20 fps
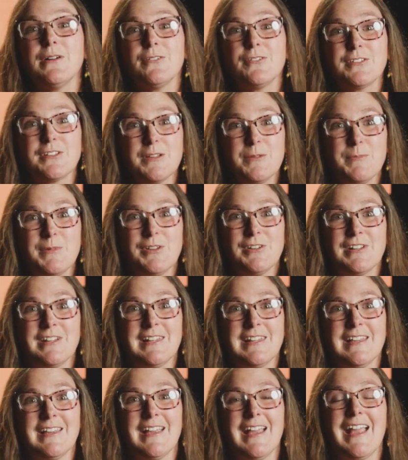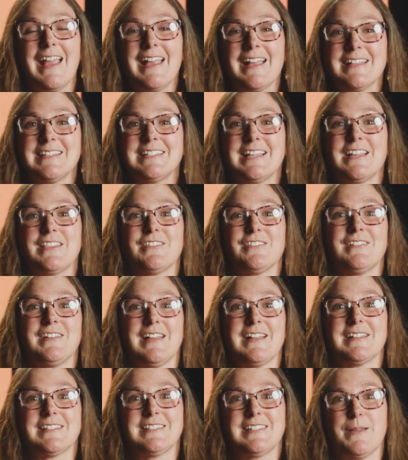build community, and take their
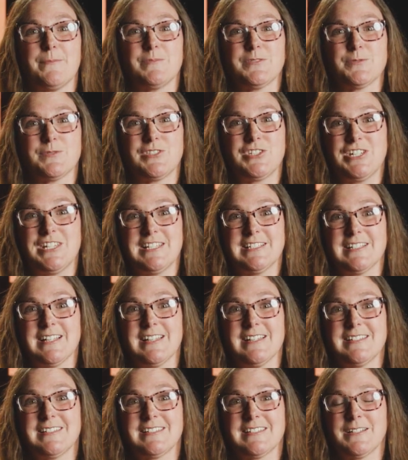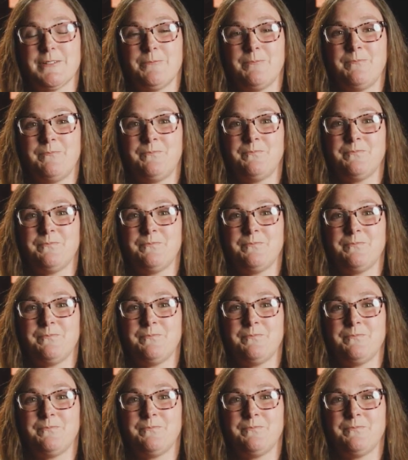next steps with Jesus